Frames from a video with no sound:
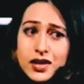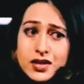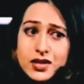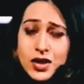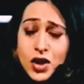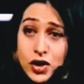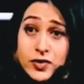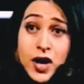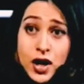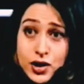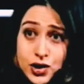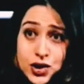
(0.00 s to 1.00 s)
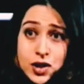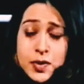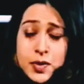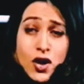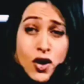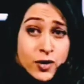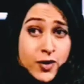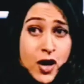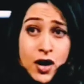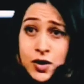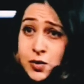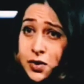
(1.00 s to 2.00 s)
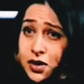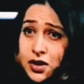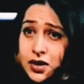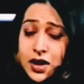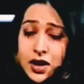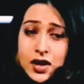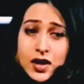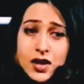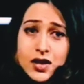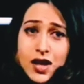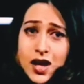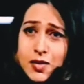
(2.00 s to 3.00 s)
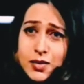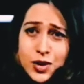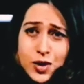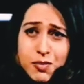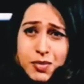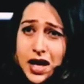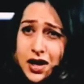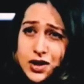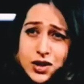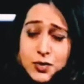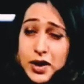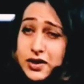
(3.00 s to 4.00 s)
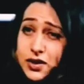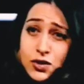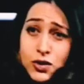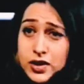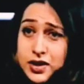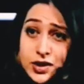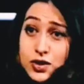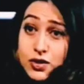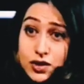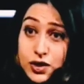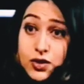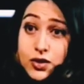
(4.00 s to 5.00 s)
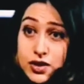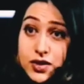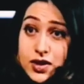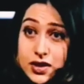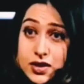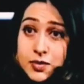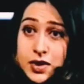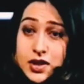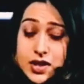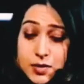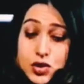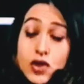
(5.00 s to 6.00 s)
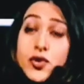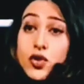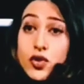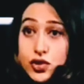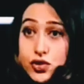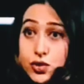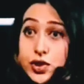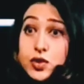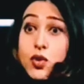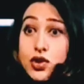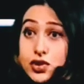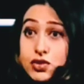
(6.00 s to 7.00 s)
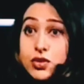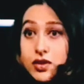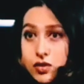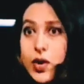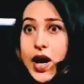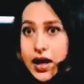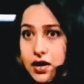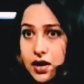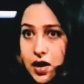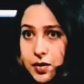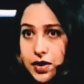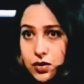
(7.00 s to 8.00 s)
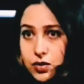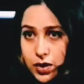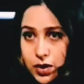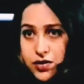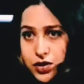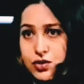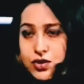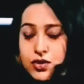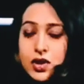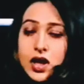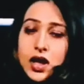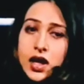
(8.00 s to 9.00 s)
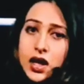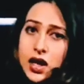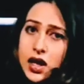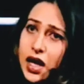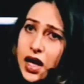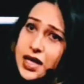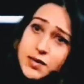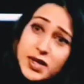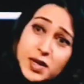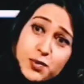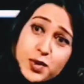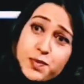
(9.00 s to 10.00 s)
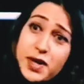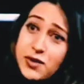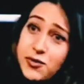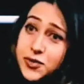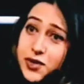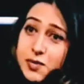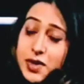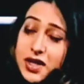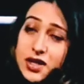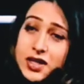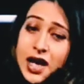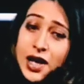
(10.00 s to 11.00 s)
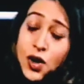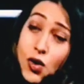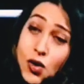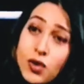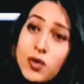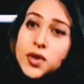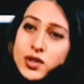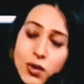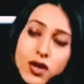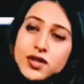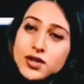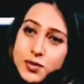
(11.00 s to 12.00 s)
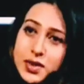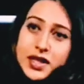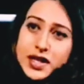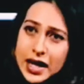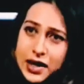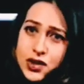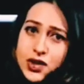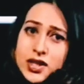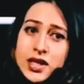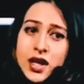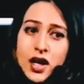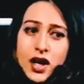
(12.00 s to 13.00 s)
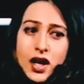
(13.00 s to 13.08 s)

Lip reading: It's a lot of hardship, a lot of hard work. I mean, your blood, sweat and toil is going to go into this, because I'm sure if you're going to do it, you want to do it well. I mean, whatever you do. I said, but I'm prepared for it, because I always wanted to be an actress,